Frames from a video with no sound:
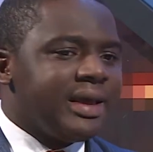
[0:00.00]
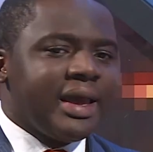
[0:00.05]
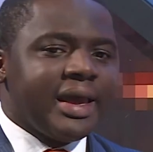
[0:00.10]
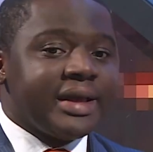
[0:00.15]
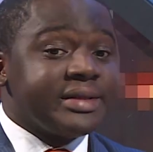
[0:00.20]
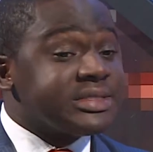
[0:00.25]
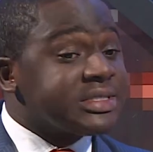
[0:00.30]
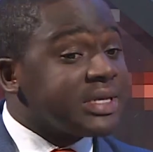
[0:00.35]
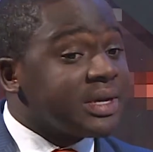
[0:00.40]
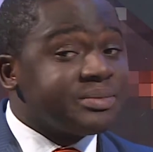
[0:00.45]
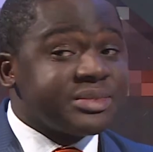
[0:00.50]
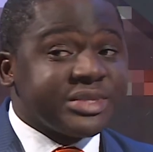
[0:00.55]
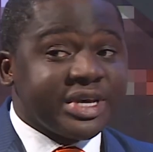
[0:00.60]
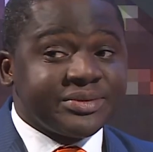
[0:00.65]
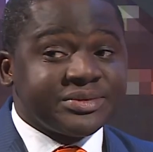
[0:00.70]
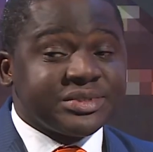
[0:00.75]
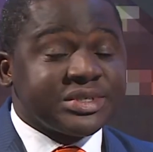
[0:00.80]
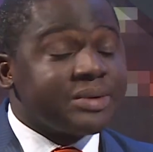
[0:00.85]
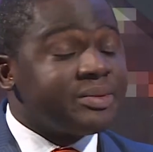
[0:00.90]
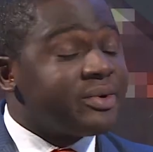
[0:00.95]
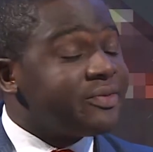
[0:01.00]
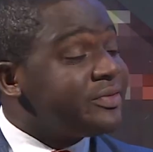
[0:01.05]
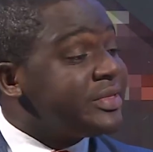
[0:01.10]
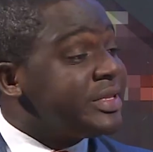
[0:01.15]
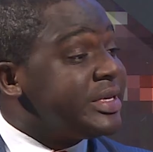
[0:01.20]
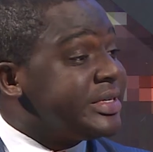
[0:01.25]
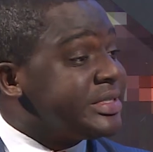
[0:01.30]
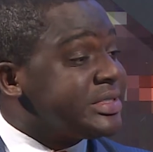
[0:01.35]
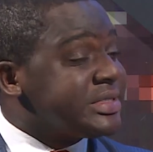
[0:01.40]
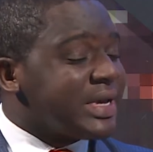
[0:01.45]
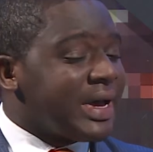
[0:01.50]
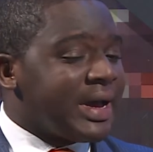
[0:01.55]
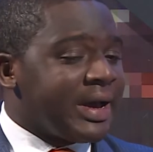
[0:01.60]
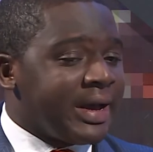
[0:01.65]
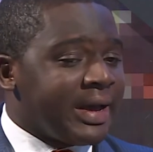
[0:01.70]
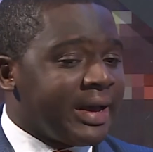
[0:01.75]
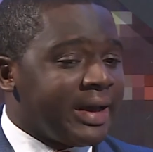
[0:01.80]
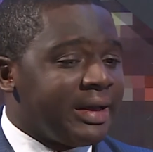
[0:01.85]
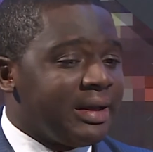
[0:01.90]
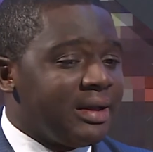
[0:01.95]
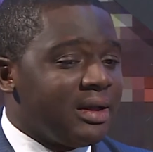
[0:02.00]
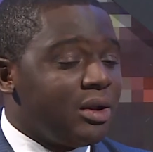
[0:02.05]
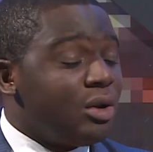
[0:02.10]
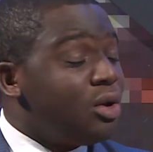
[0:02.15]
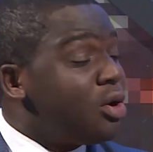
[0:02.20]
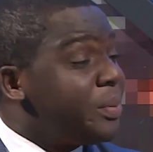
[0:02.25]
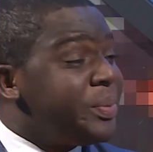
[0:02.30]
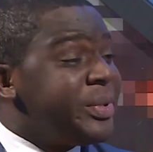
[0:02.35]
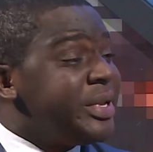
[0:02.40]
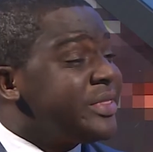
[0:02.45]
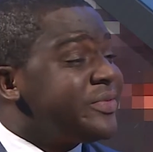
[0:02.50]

And sometimes some of these are lobbied